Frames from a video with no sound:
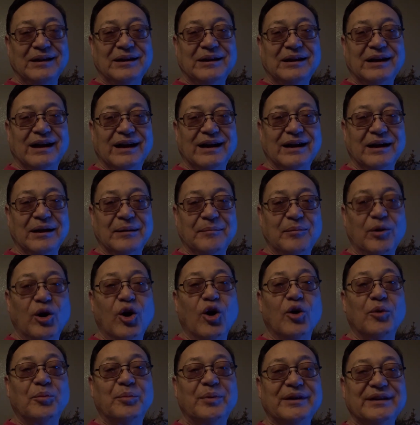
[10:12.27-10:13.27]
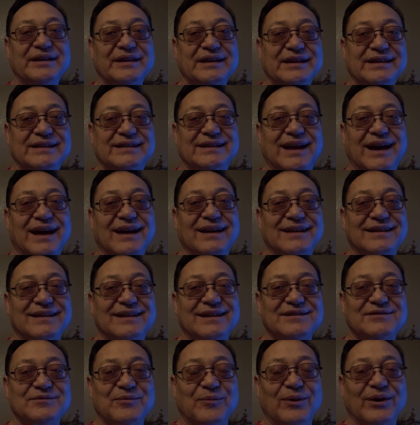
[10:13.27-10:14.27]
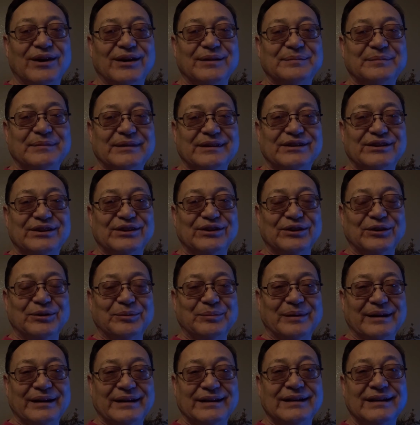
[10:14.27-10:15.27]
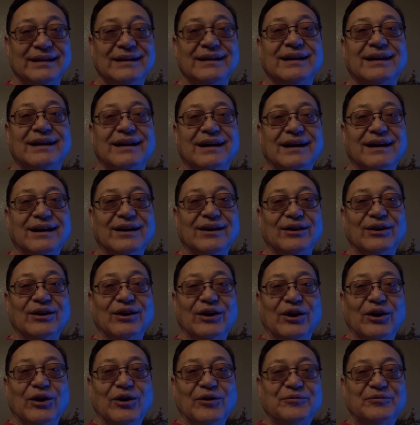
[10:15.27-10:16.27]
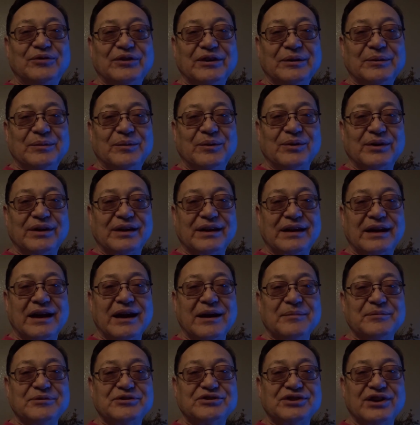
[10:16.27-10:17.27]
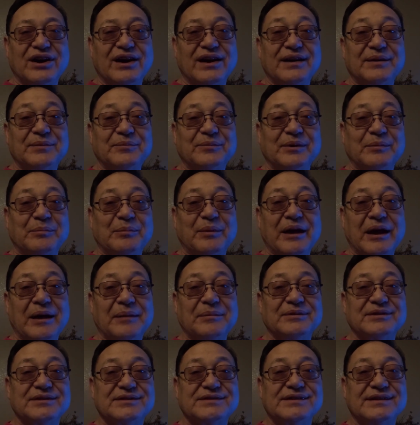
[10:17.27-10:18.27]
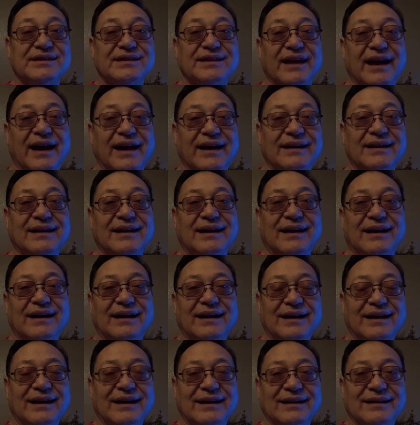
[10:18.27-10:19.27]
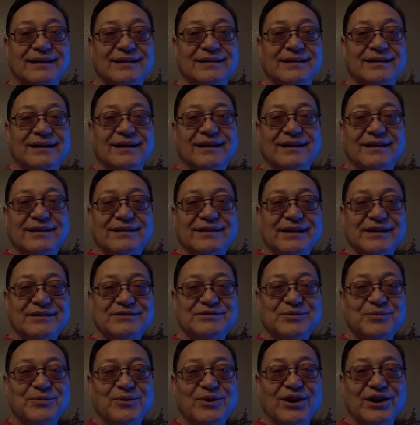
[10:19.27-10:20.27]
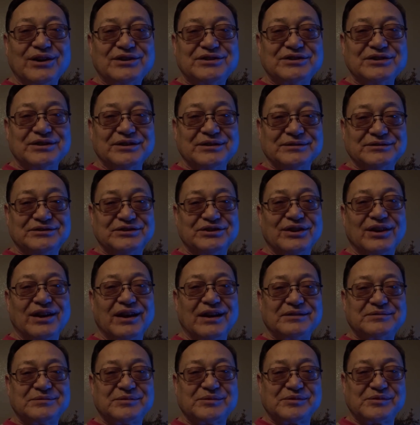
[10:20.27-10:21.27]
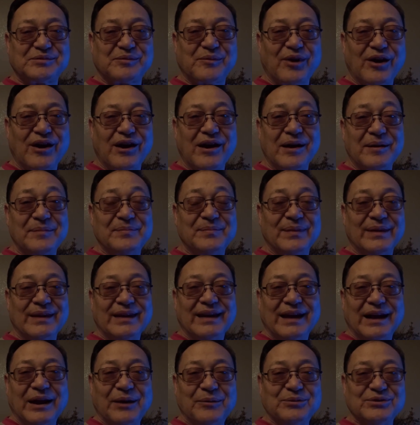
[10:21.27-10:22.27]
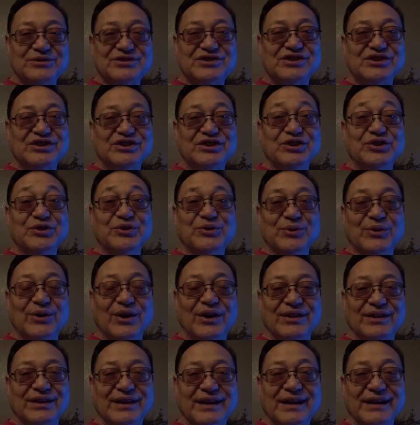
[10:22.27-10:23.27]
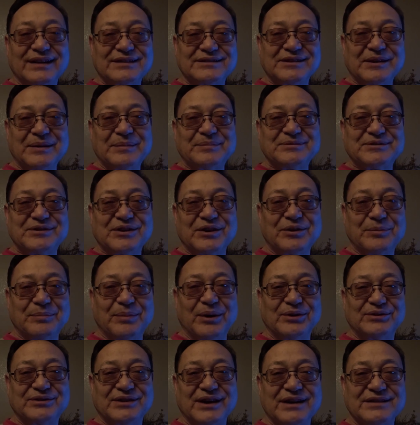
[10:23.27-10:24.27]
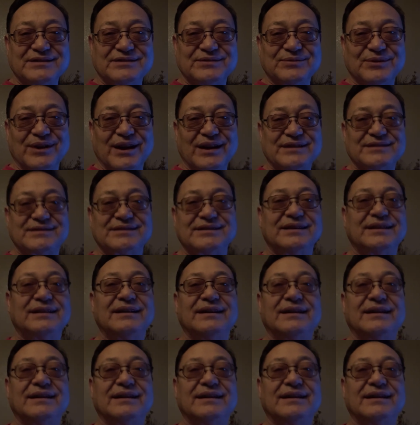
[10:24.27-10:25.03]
I'm hoping. He kind of doesn't want me to, but hopefully we won't get camera shy and we'll be able to see that. Thanks for watching. Share, like, subscribe, and we'll see you on the next episode of Bow Ties and Rice.